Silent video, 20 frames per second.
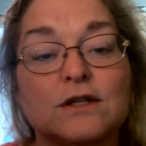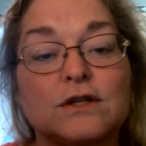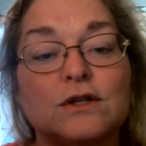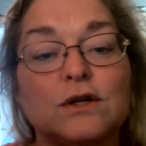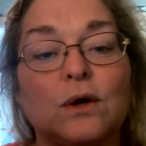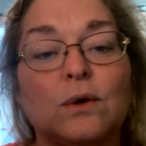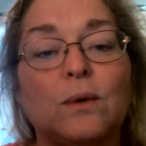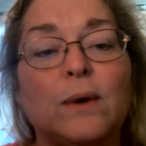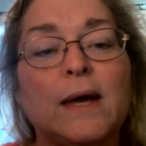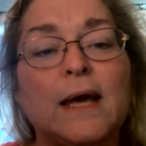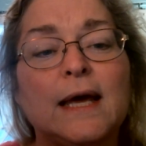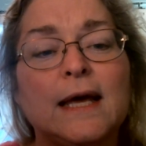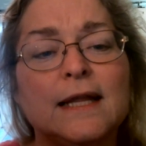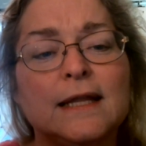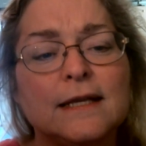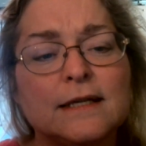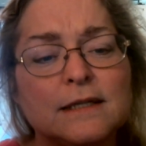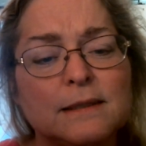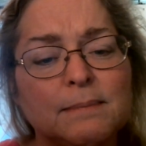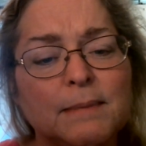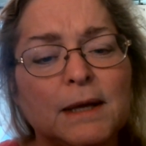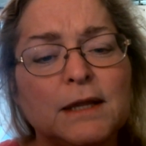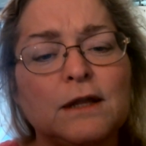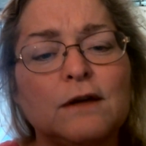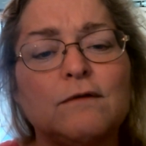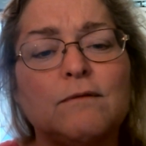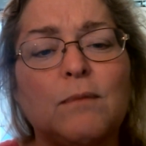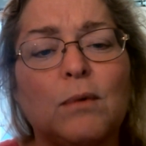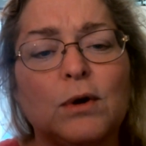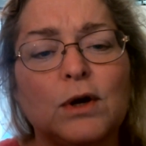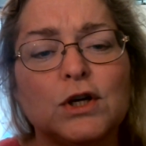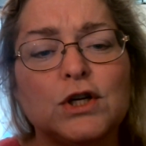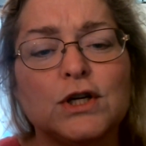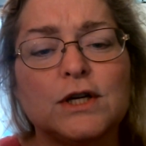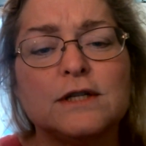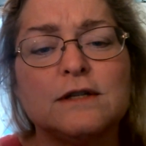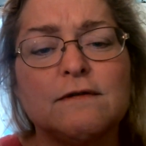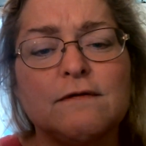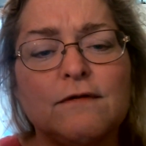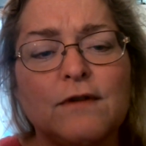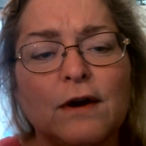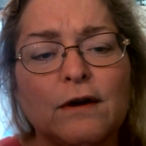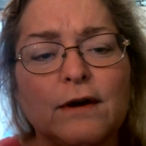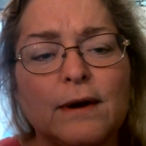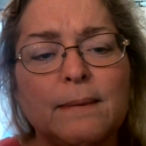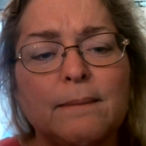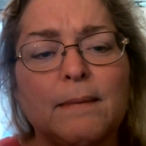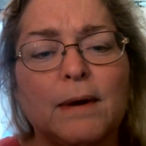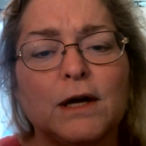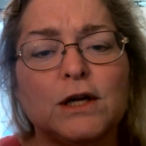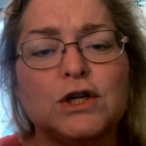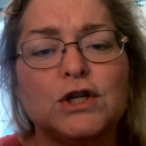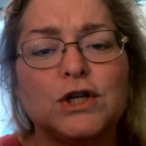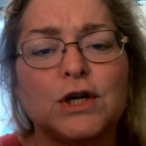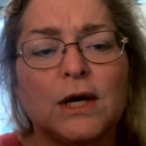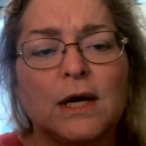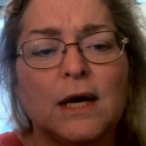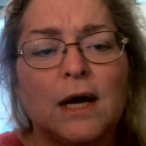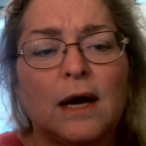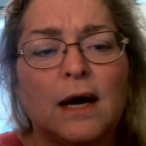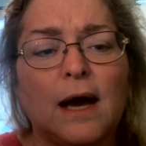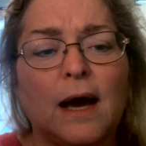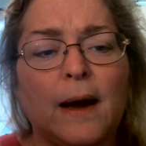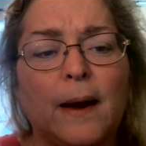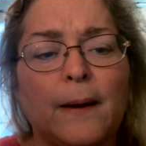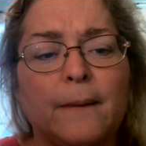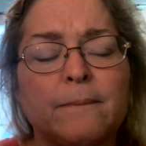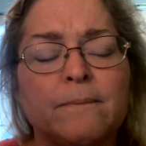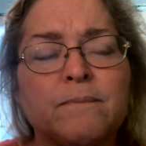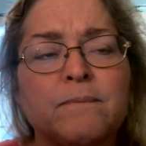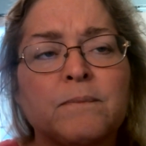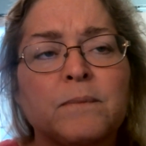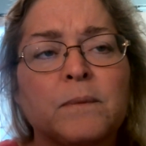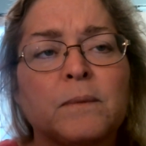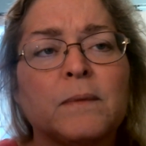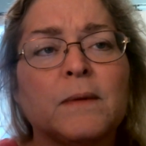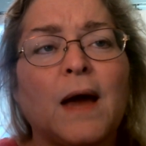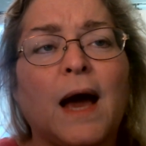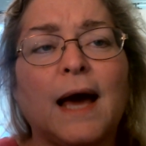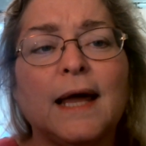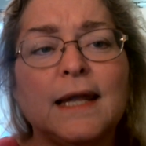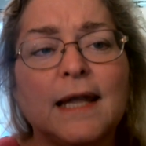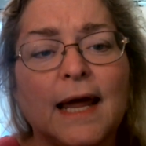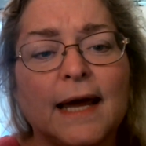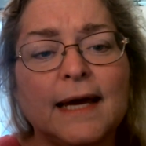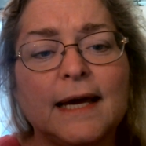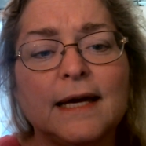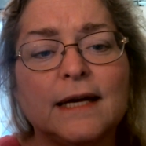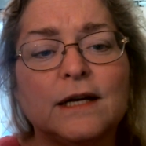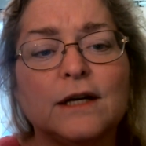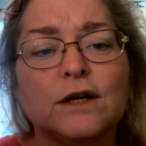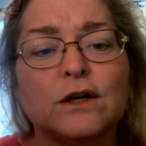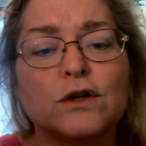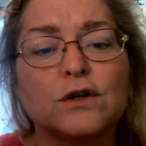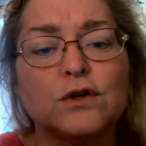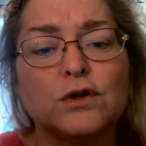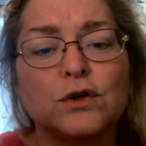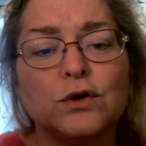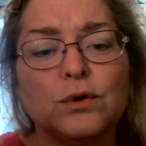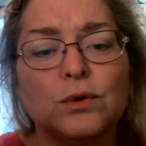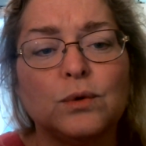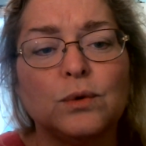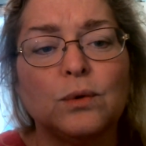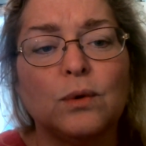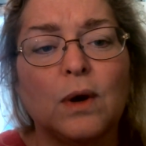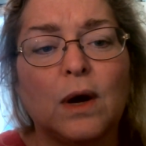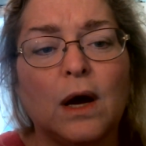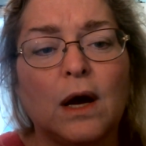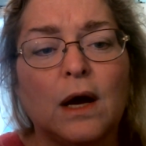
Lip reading: So this month of March is very much, I liken it to